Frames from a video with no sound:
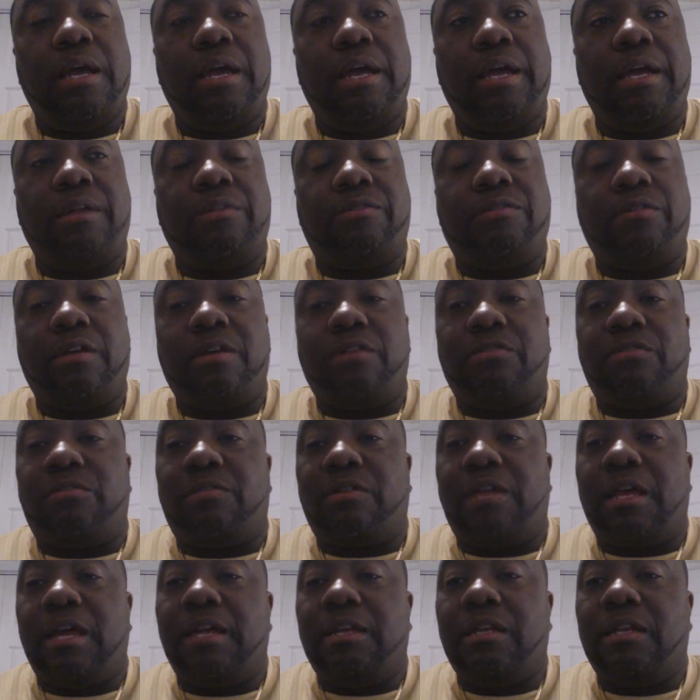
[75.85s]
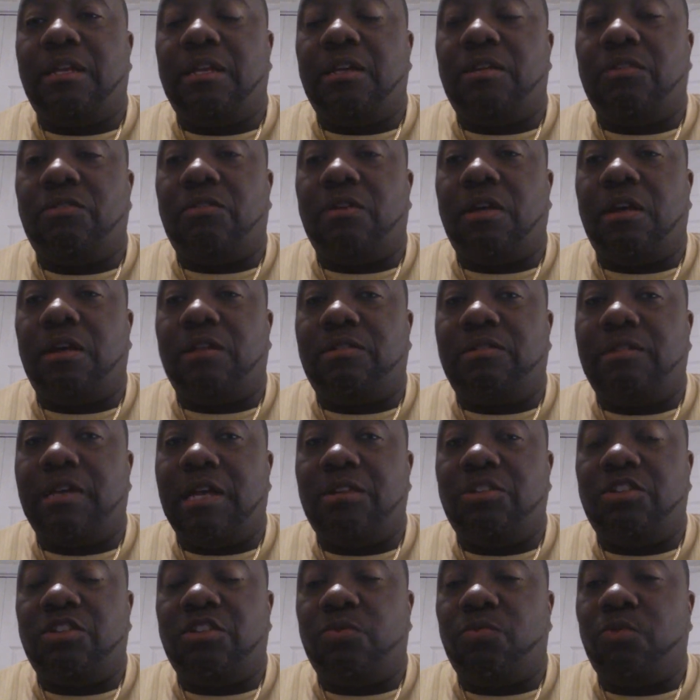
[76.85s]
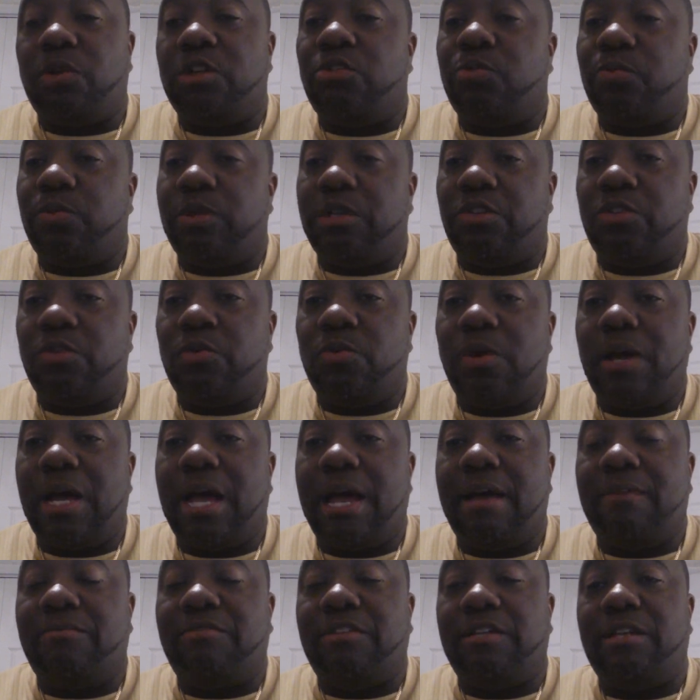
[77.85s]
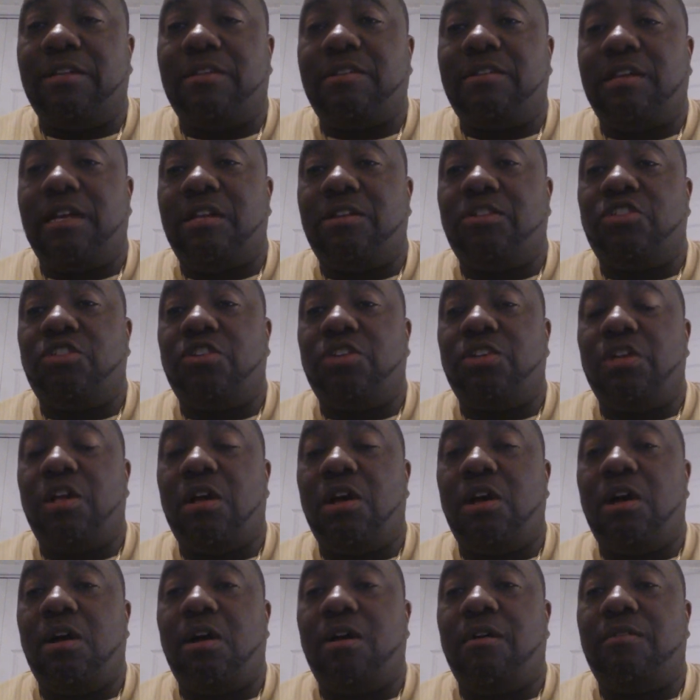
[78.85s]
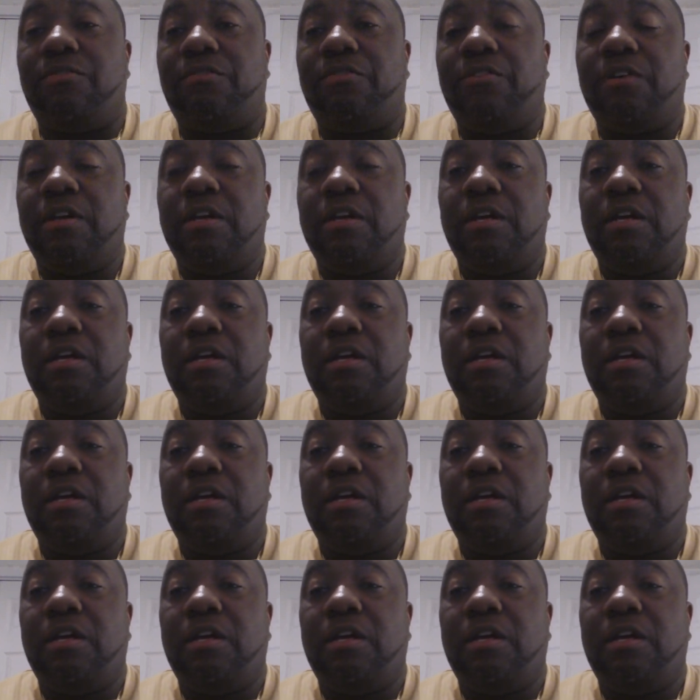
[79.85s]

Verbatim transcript: it's, it's getting these attention, which we do have the attention of